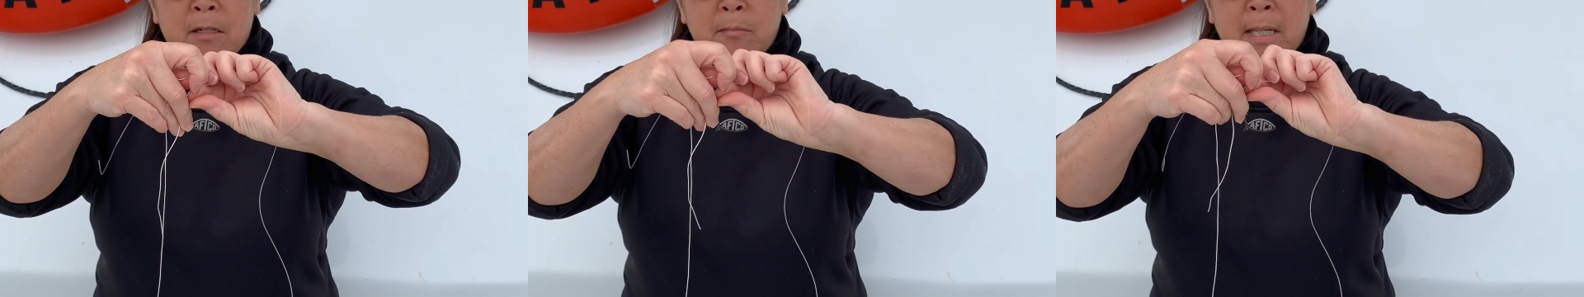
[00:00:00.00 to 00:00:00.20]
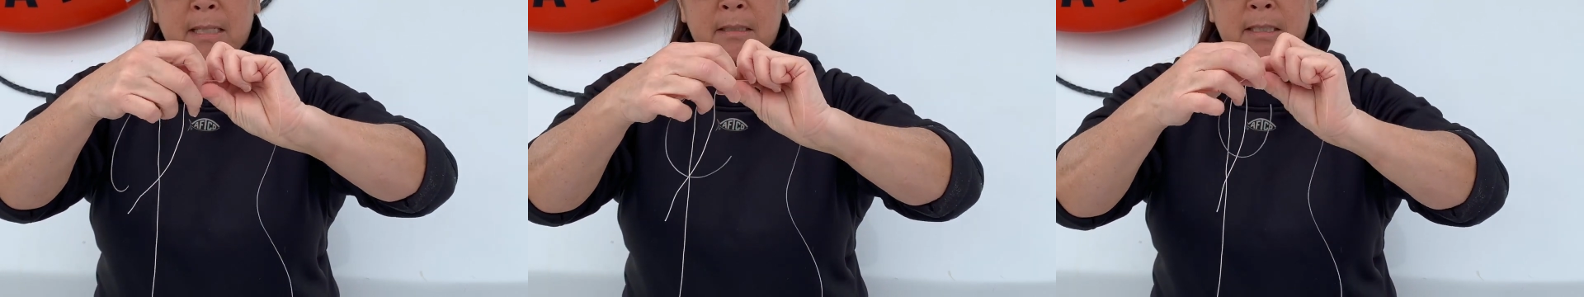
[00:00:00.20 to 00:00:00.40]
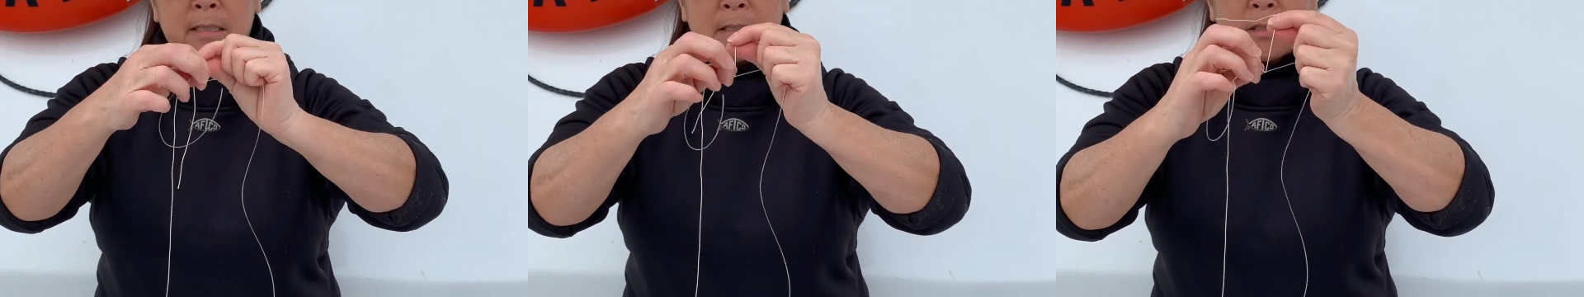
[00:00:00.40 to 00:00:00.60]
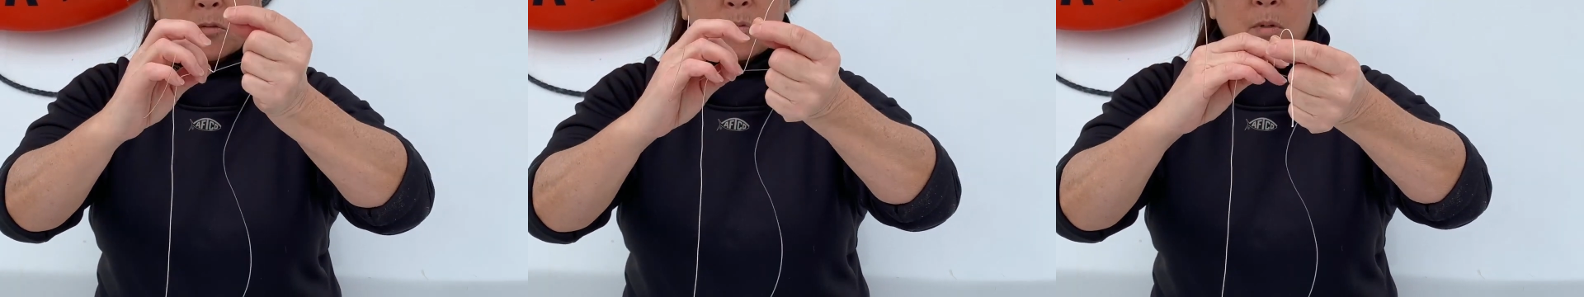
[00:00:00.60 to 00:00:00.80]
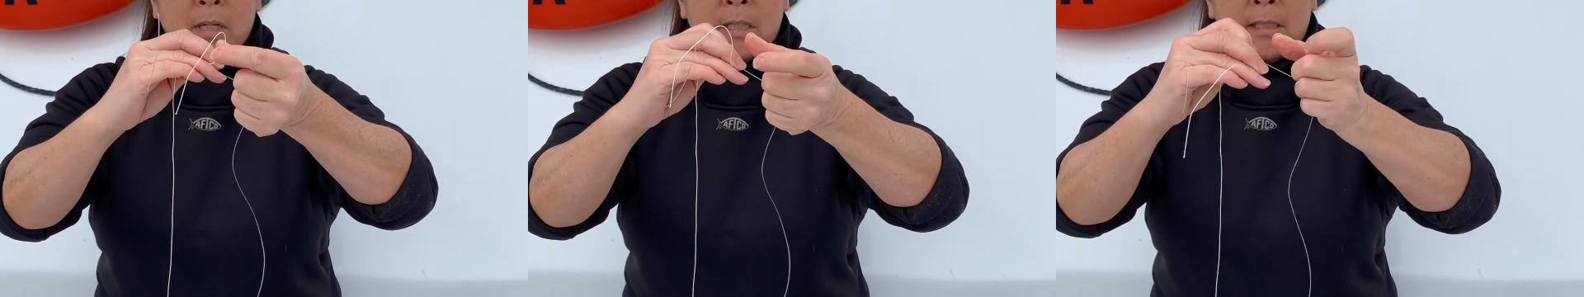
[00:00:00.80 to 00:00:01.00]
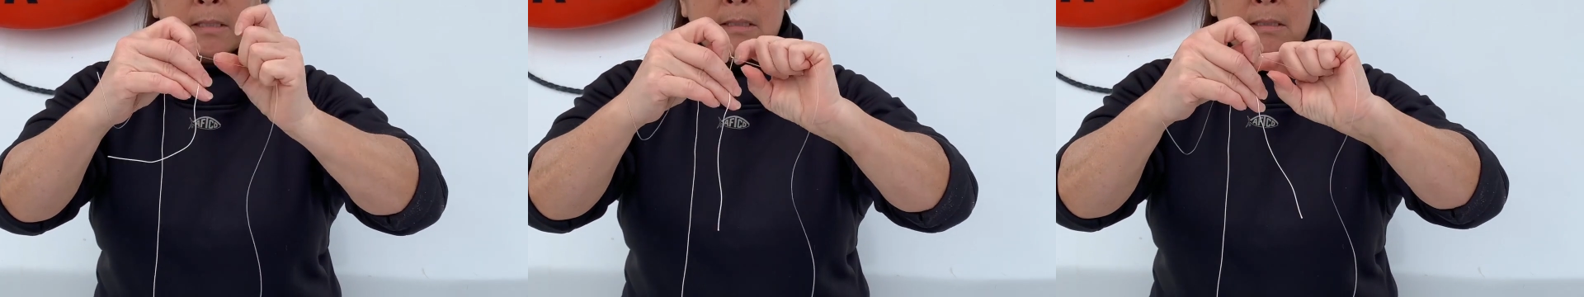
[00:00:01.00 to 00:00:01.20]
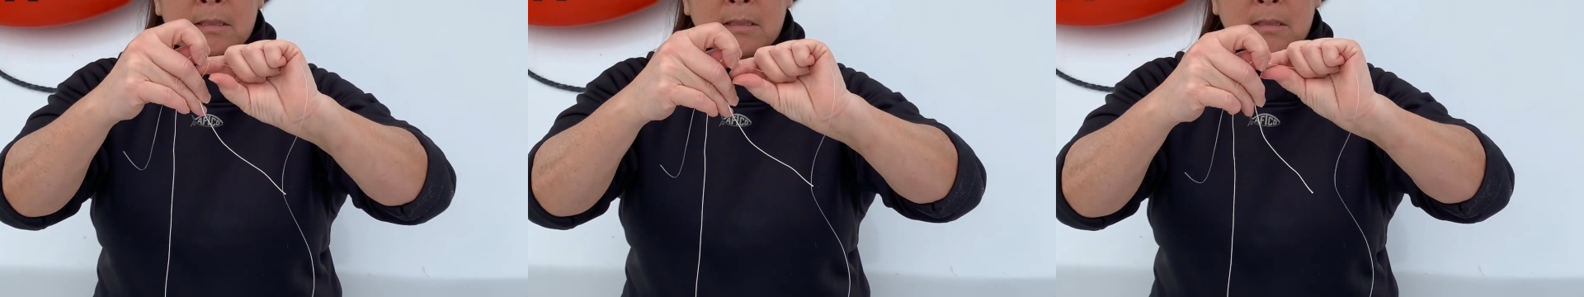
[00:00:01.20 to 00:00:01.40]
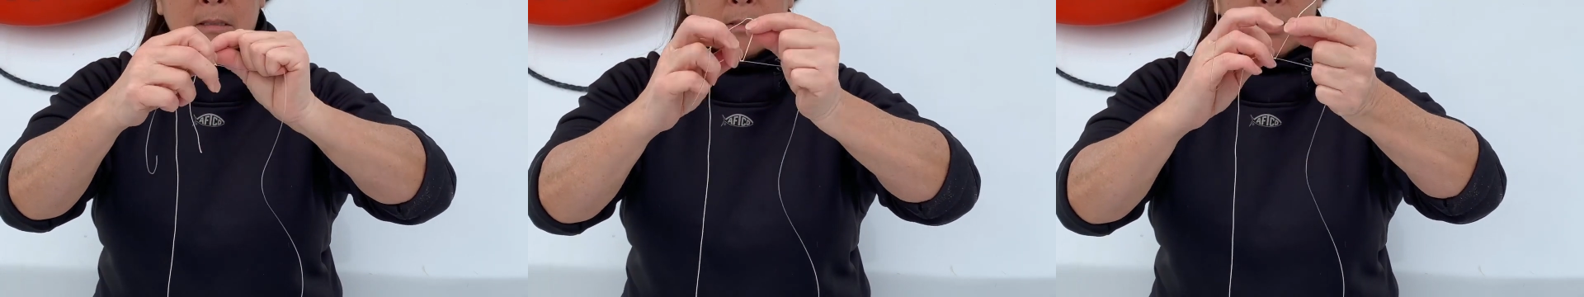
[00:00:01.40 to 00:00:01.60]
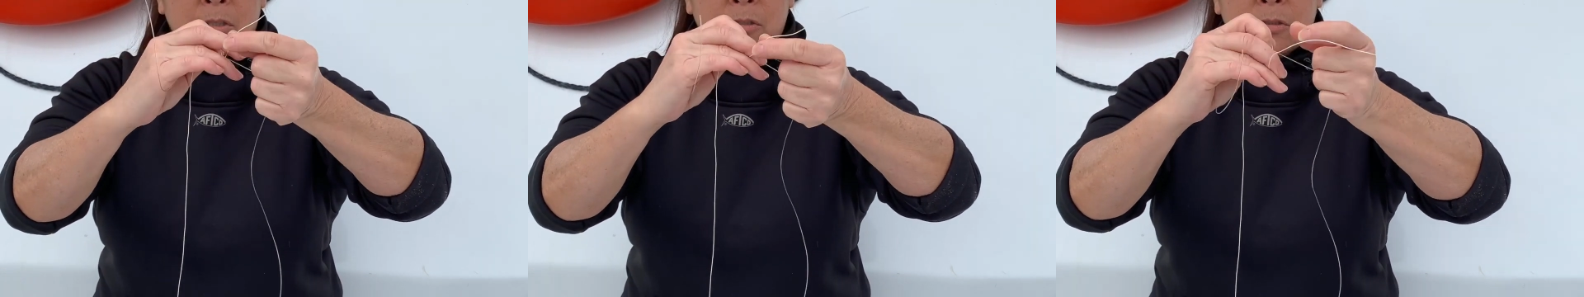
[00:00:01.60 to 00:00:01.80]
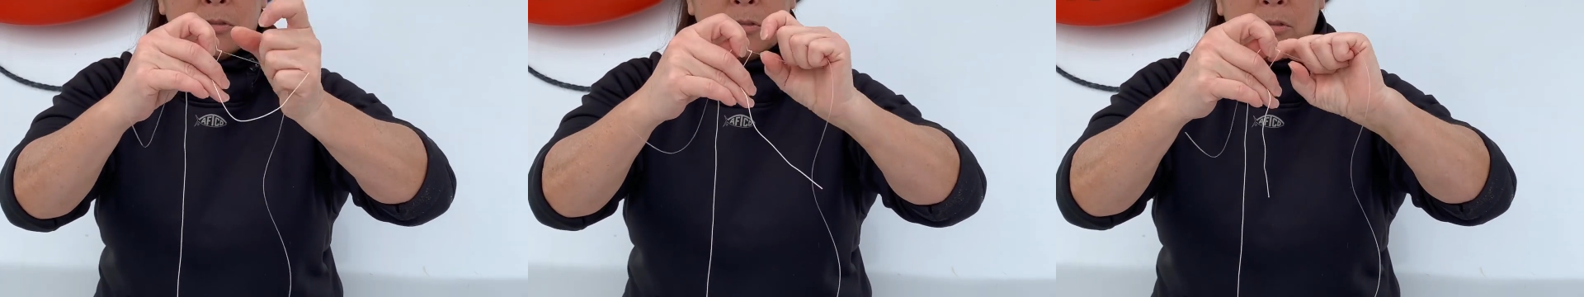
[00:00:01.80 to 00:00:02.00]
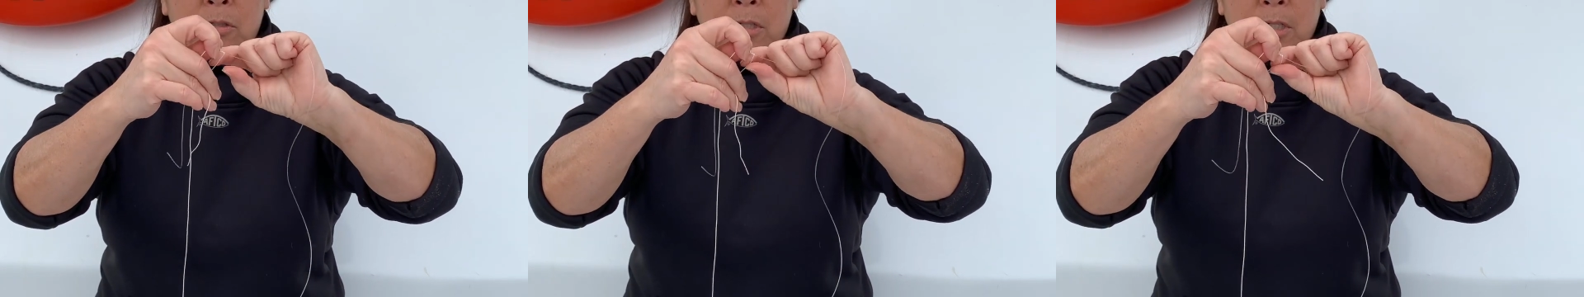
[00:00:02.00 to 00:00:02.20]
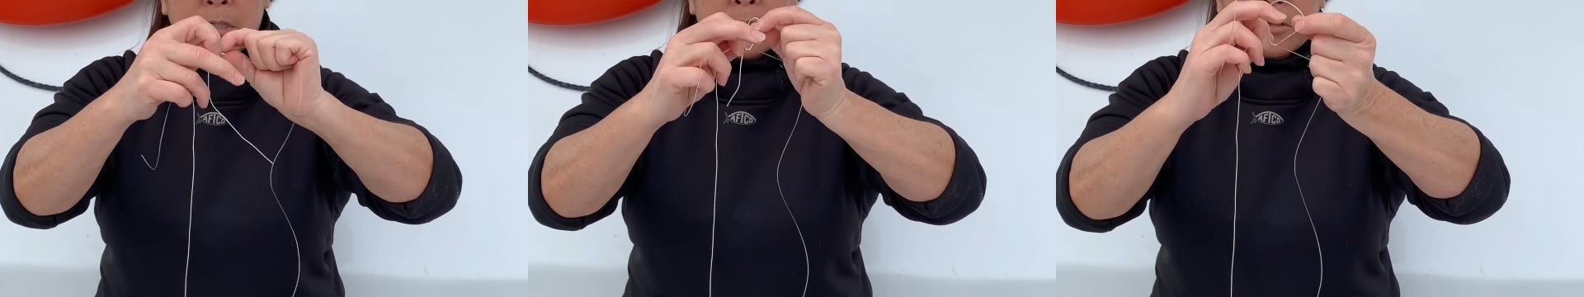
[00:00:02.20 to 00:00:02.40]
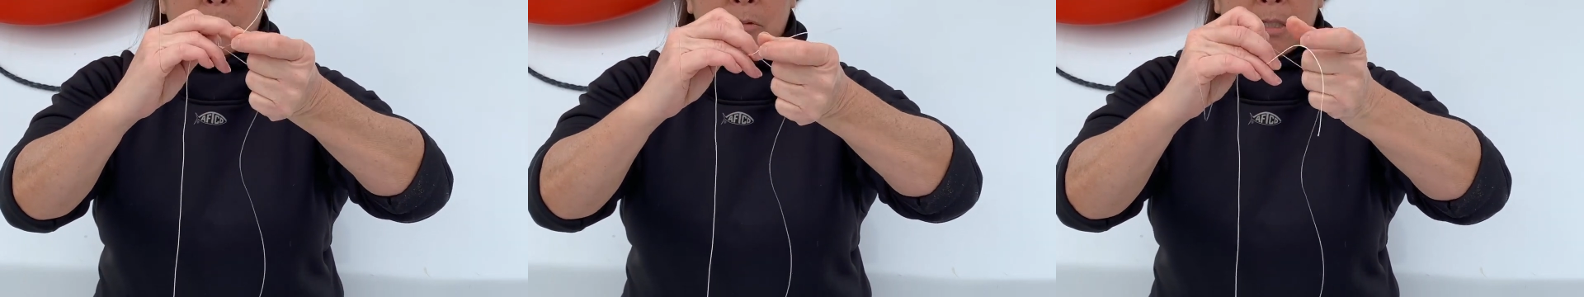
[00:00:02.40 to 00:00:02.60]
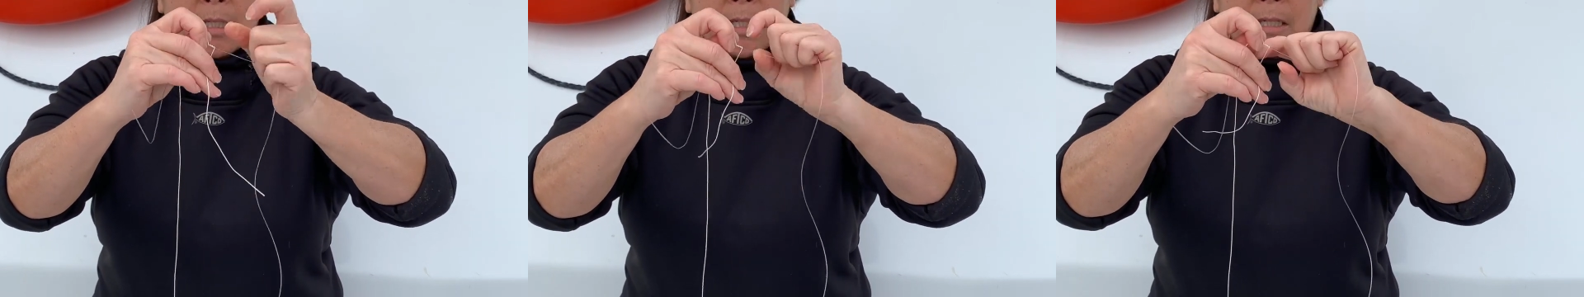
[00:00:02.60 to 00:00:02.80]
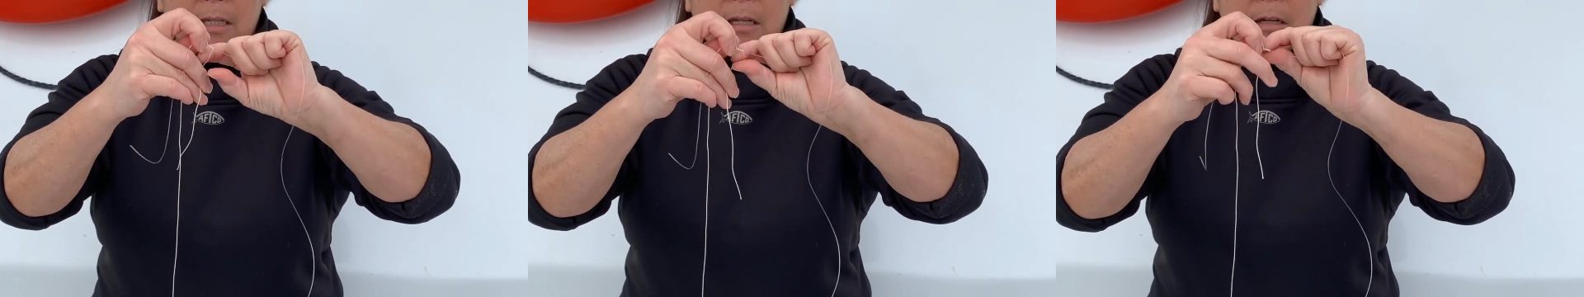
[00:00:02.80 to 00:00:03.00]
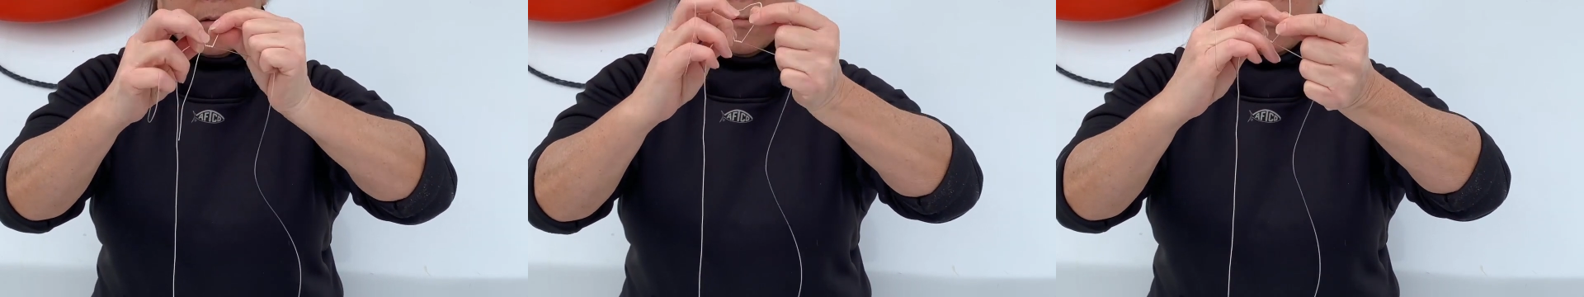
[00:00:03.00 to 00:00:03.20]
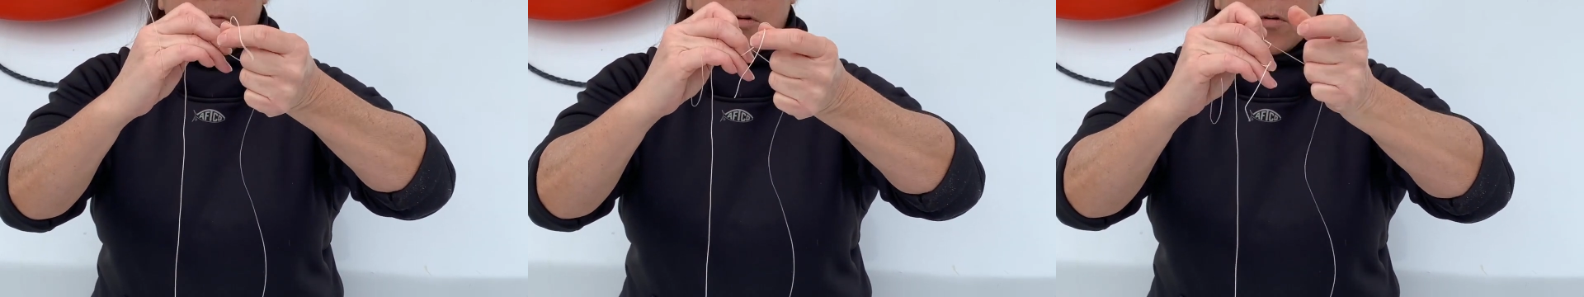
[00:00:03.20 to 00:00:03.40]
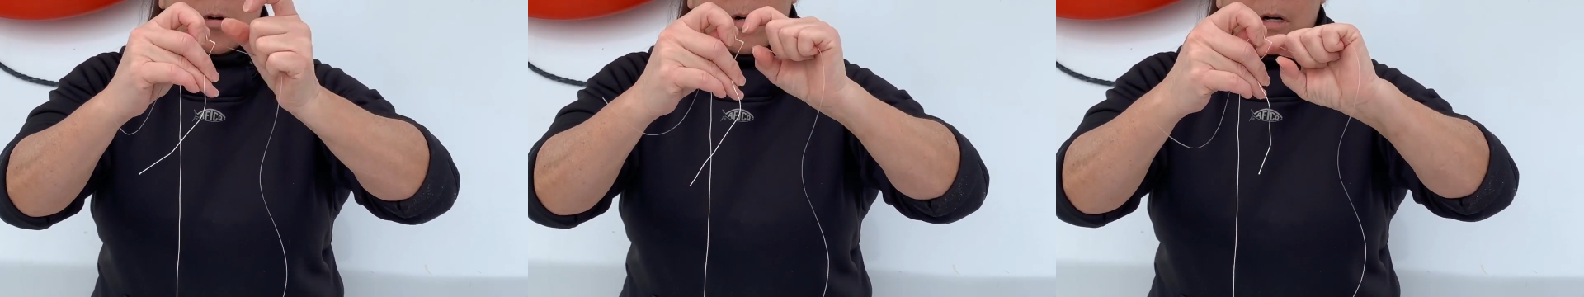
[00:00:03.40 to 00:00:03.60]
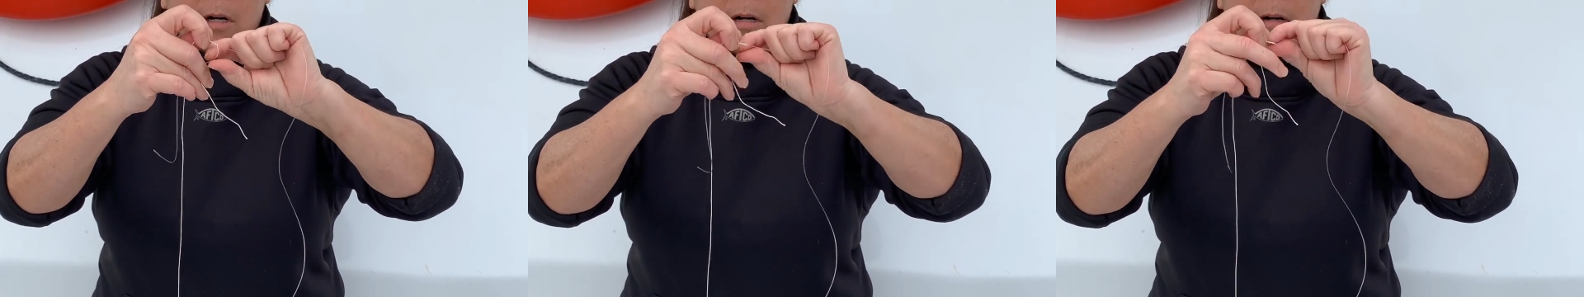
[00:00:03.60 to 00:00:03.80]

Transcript: Nobody's mouth can be seen.